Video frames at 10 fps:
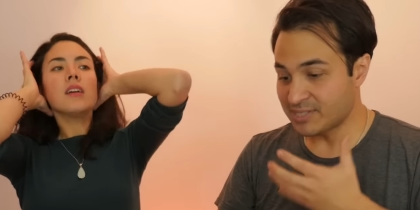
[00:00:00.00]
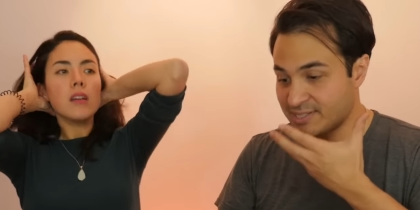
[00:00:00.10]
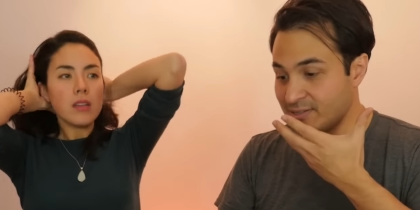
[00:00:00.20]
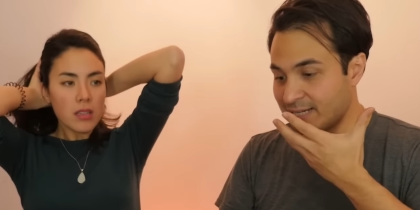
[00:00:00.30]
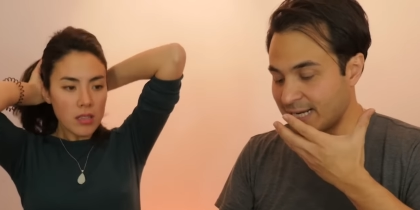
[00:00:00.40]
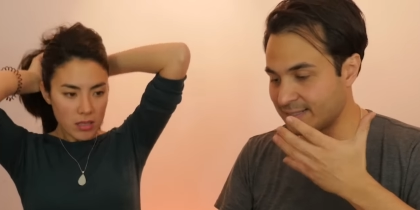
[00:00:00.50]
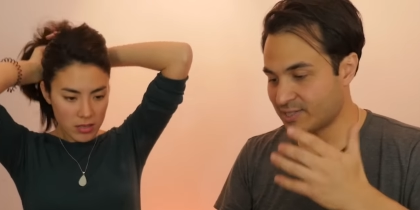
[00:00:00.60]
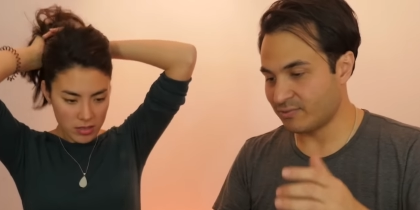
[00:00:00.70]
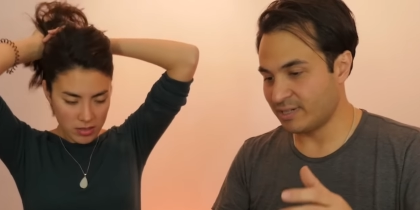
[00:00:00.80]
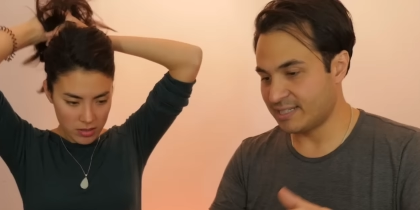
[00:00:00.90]
Speaker 1: still getting
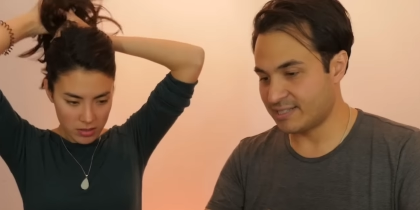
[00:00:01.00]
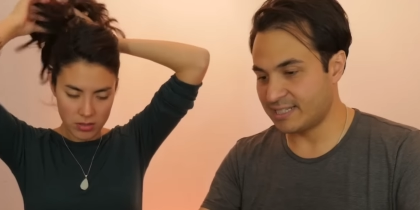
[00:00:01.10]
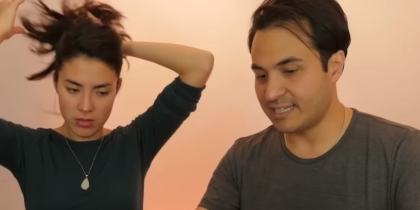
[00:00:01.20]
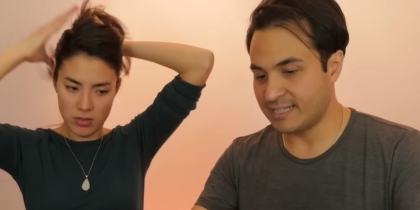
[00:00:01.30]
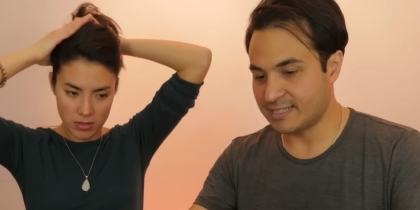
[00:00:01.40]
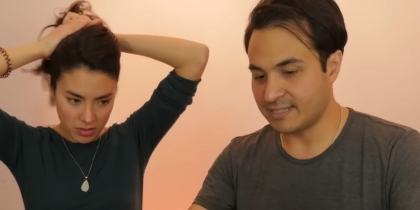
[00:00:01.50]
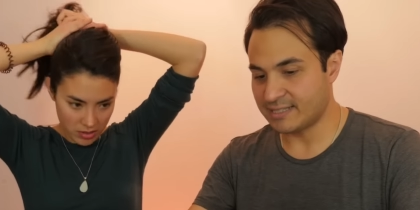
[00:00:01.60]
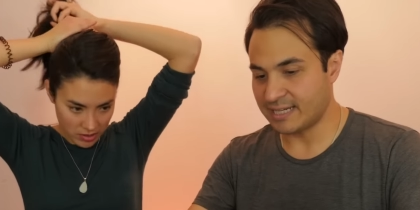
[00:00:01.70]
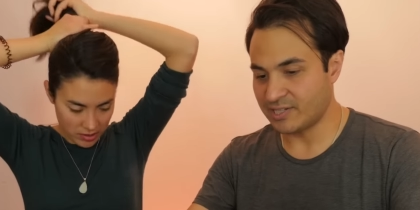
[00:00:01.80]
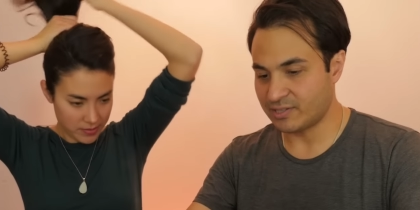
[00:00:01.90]
this really sticky
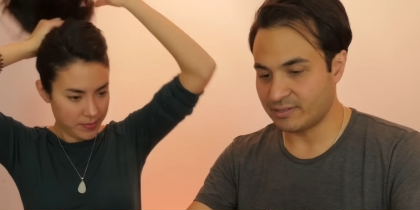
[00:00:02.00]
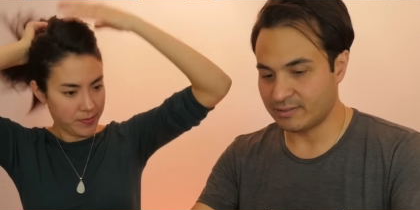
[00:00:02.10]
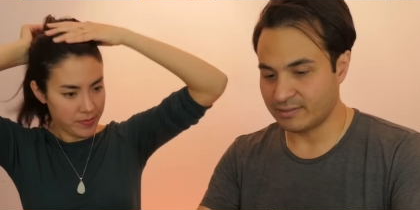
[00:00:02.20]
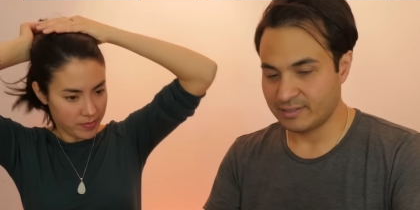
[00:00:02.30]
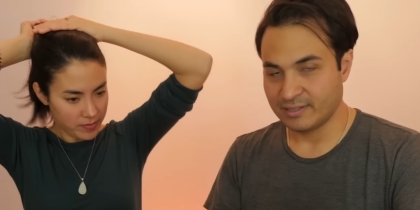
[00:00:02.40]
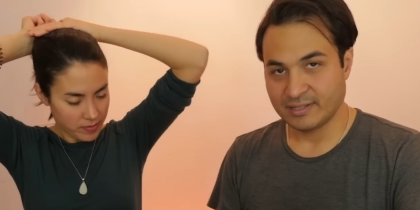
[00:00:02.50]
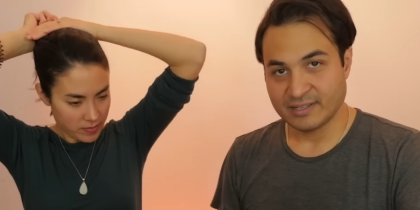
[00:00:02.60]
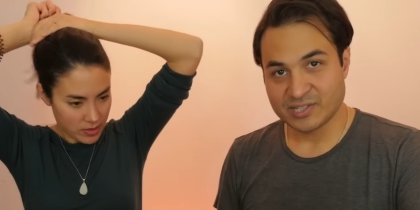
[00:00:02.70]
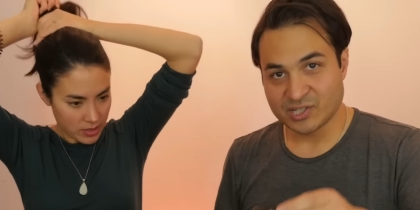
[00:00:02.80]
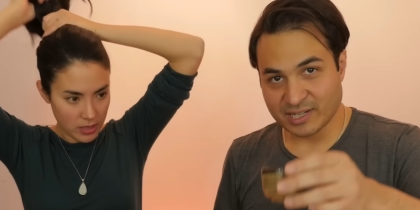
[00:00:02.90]
sensation.
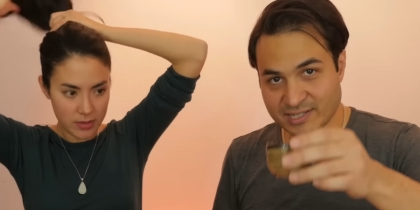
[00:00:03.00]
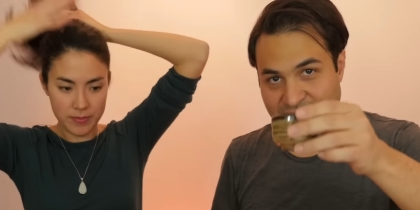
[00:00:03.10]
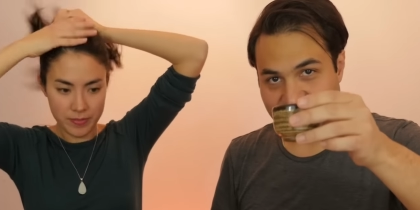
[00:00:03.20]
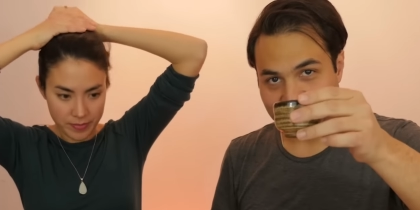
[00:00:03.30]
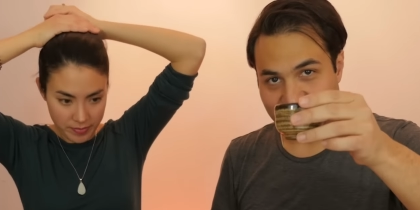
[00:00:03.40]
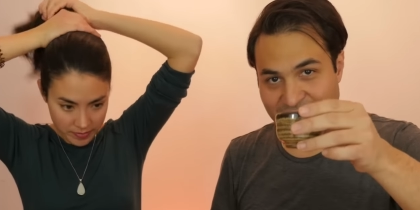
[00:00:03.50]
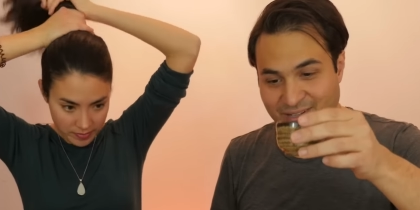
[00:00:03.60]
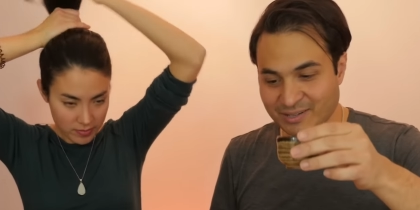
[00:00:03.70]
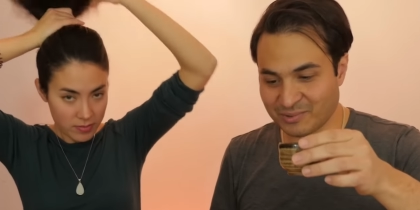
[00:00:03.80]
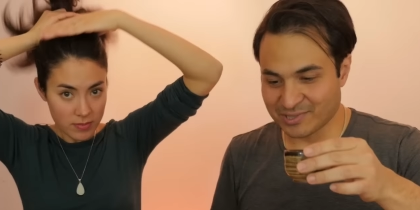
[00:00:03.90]
Yeah. Cheers, everyone.
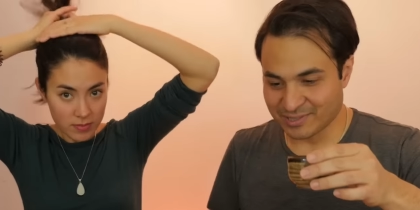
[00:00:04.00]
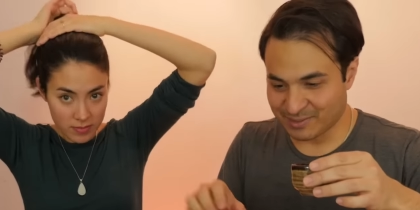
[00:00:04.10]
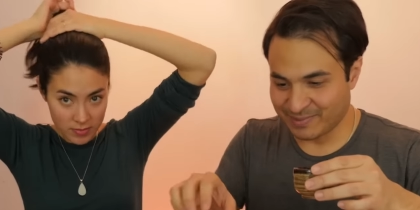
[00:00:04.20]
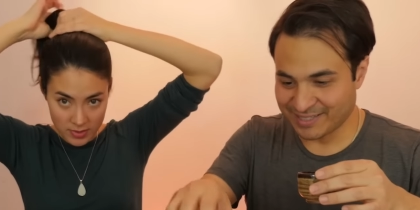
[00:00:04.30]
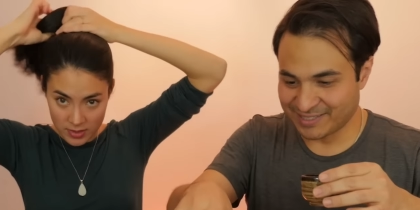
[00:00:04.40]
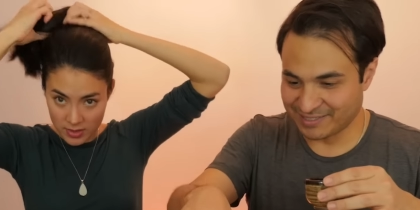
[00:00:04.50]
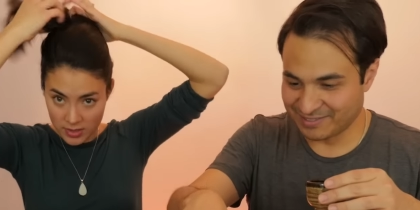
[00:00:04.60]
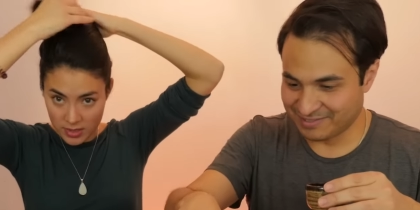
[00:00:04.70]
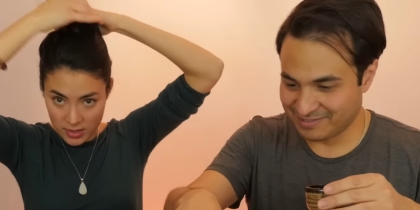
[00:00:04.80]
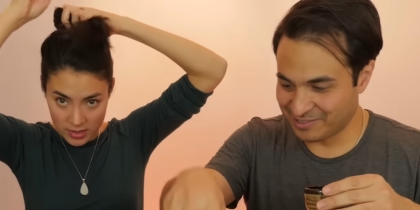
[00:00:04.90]
I wasn't
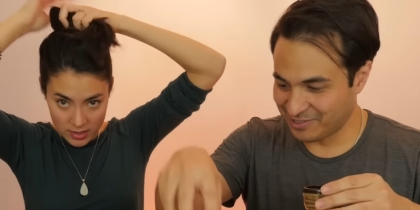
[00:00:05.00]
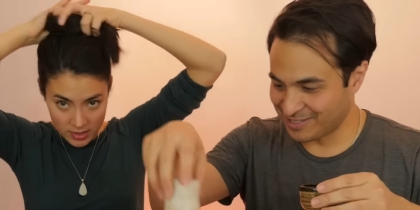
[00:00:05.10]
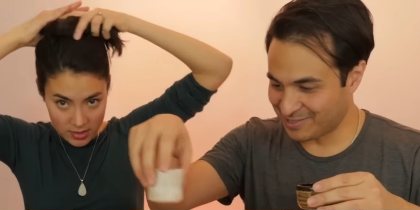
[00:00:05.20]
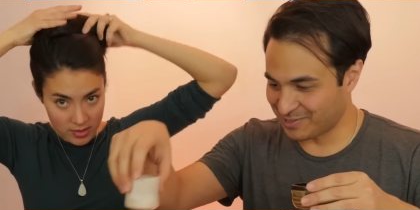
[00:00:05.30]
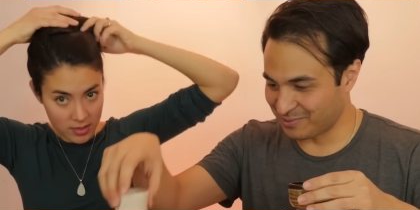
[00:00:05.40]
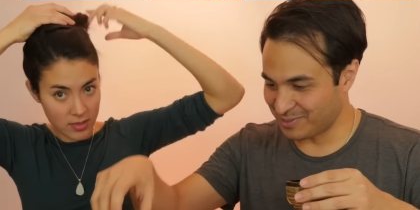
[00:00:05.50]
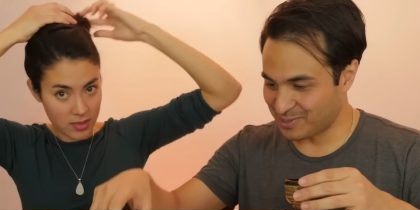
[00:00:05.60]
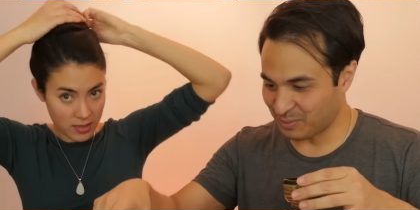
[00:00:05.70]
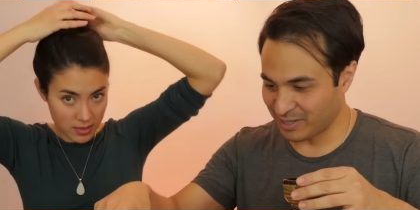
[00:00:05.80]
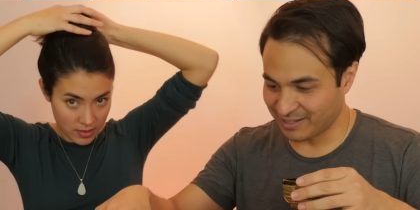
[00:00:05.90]
expecting the night to go
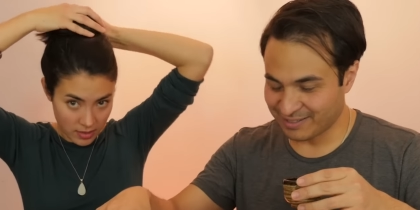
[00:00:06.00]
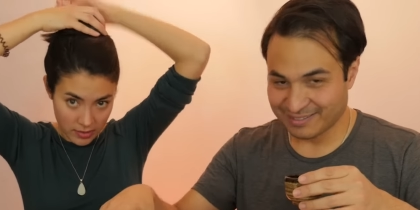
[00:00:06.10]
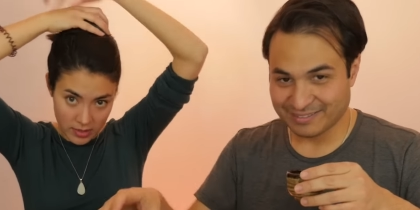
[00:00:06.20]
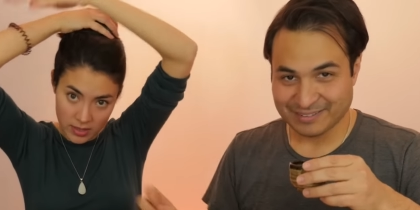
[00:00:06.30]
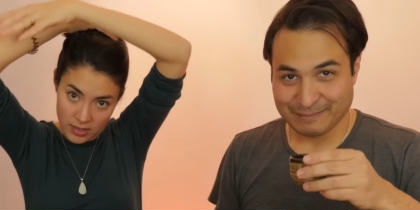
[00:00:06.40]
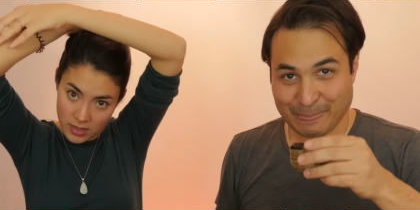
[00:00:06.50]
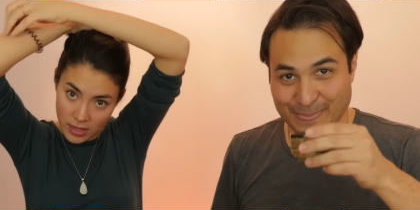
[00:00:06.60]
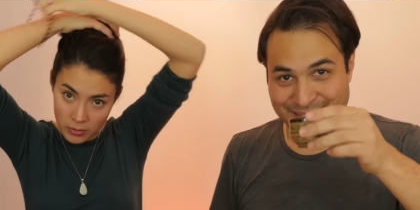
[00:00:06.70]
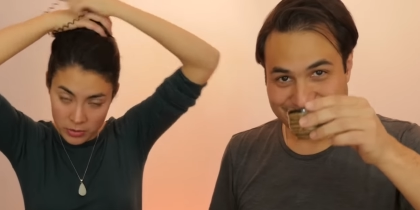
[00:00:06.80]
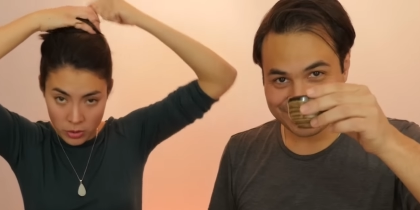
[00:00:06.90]
this way.
Speaker 2: Sorry, no,
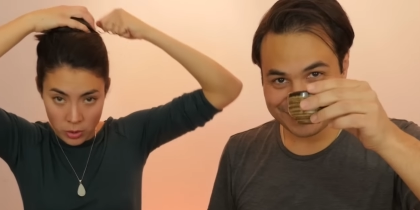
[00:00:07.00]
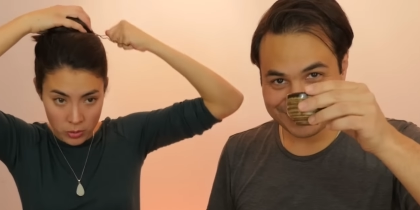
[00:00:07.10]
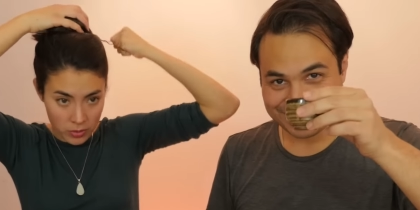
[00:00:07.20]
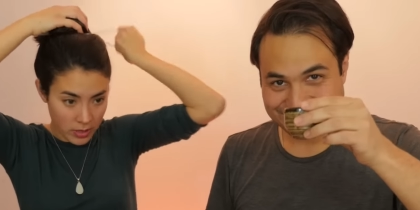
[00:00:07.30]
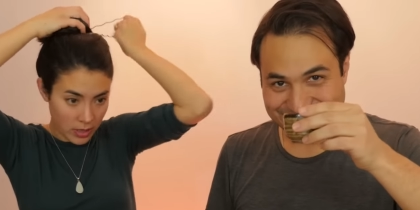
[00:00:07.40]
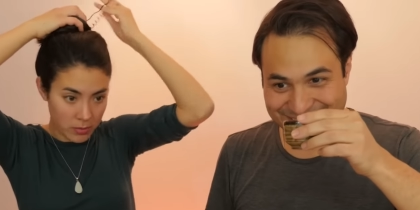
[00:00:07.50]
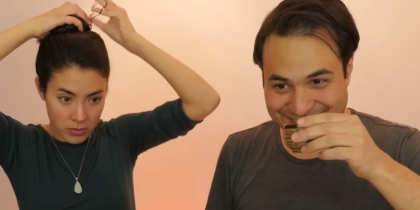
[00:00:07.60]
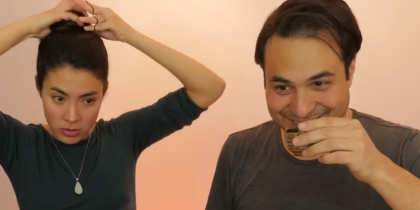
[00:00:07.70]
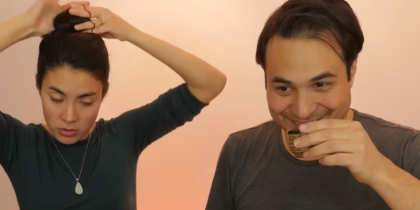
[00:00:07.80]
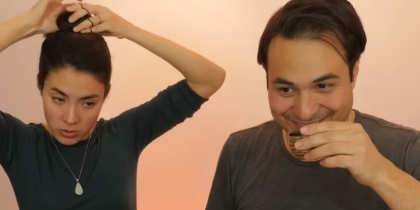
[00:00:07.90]
I was cold. Now
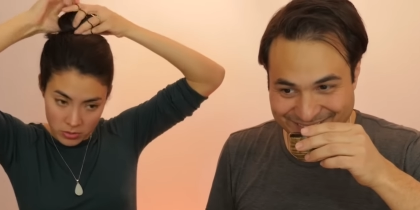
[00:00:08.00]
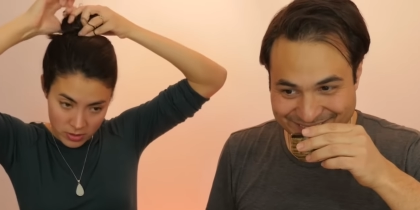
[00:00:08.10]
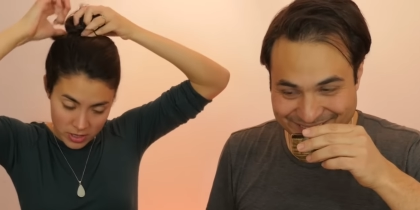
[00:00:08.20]
I'm not cold.